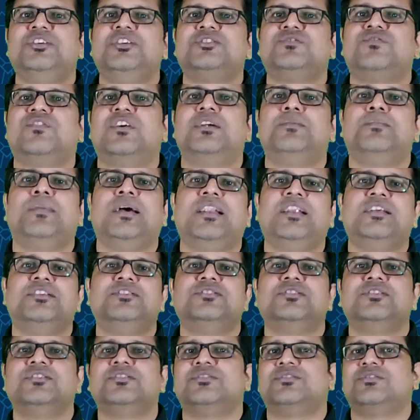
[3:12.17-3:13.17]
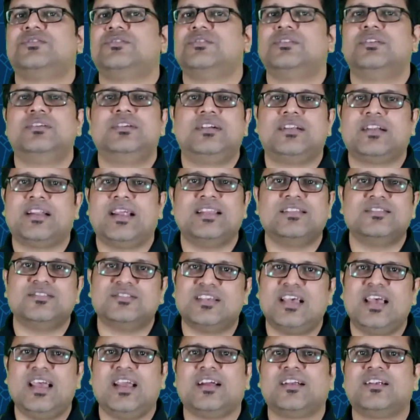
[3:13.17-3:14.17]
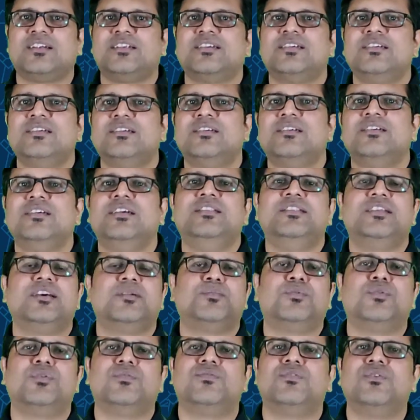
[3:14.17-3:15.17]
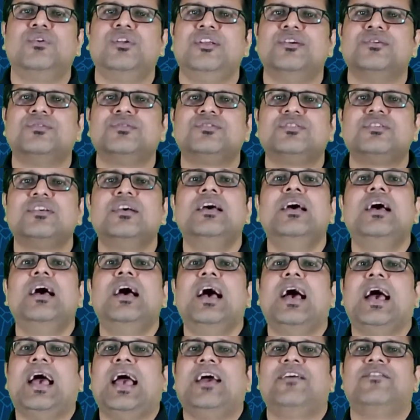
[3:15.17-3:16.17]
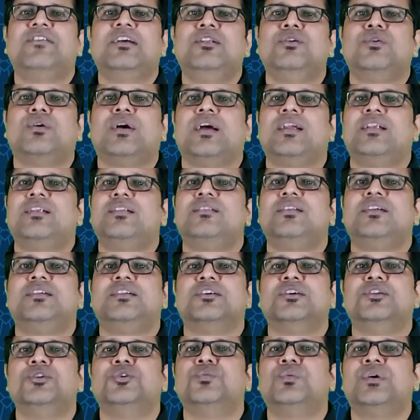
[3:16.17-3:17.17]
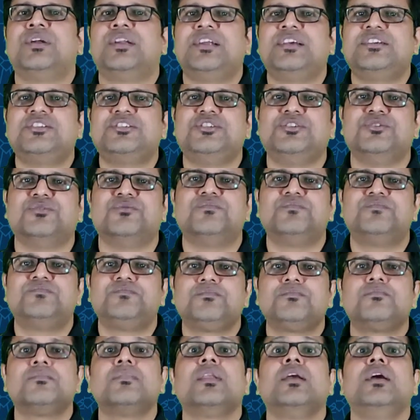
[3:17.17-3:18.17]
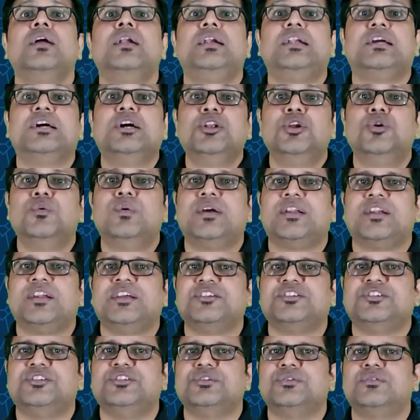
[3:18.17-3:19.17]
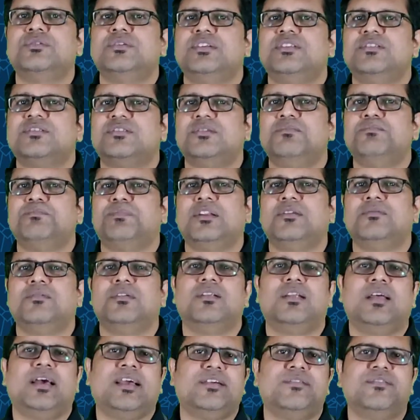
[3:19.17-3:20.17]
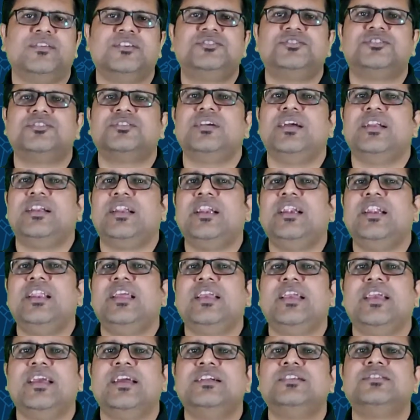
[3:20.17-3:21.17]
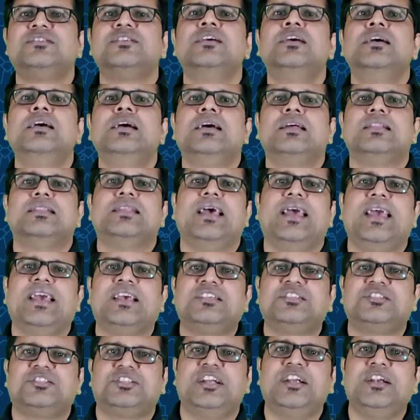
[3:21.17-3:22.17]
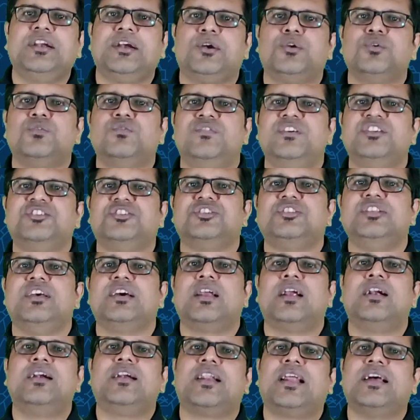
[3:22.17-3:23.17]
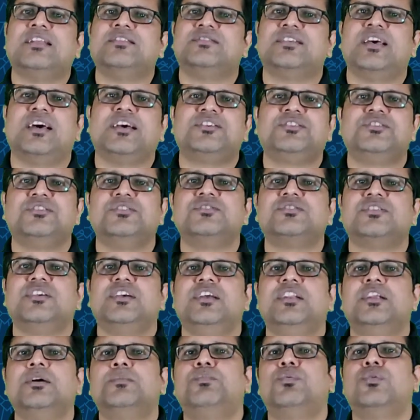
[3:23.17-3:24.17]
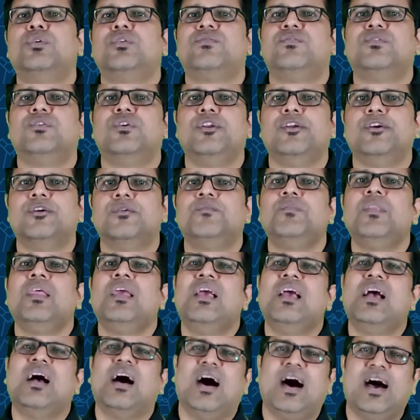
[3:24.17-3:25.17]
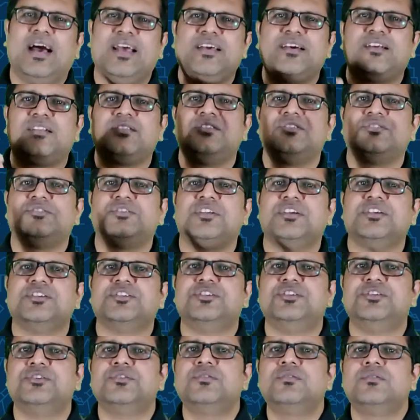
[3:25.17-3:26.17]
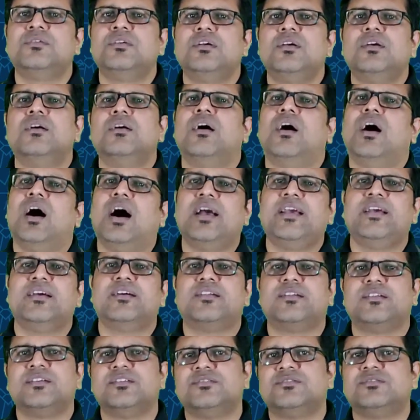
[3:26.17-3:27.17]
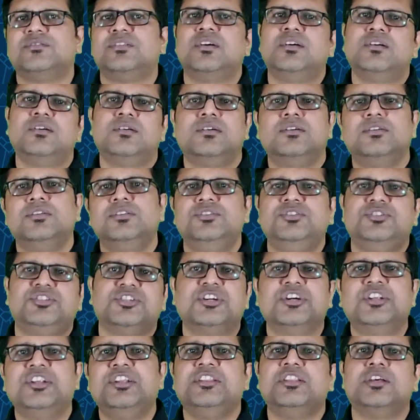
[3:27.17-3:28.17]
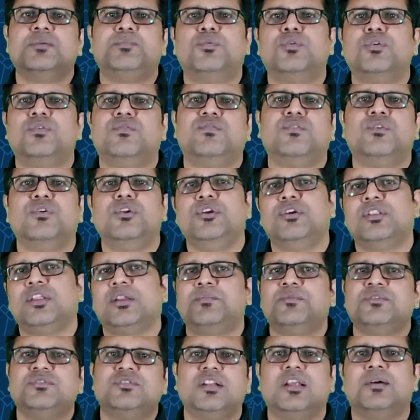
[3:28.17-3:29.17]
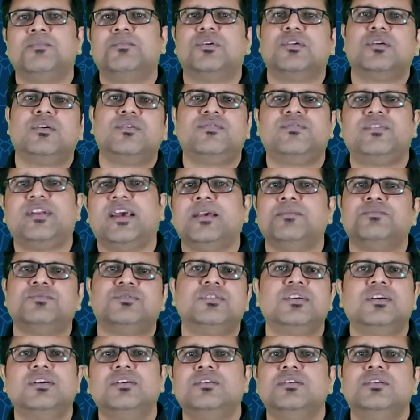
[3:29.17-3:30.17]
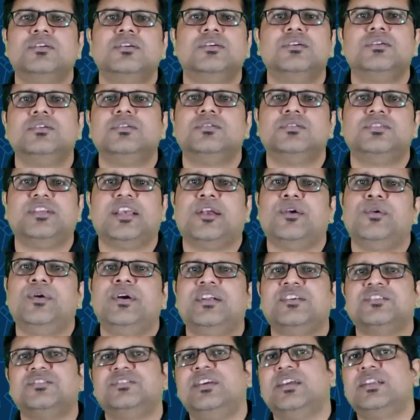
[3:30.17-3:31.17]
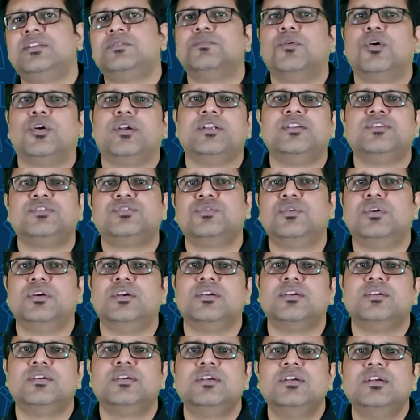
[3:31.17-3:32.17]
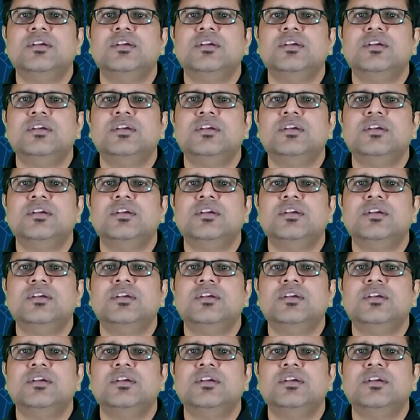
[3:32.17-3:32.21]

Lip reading: these fund managers transact in their portfolios, have a look at the turnover ratio. Turnover ratio, in a simple language, it indicates the extent to which there are transactions in a portfolio. Higher this ratio, higher is the churn in the portfolio. That means the number of times the securities get bought and sold.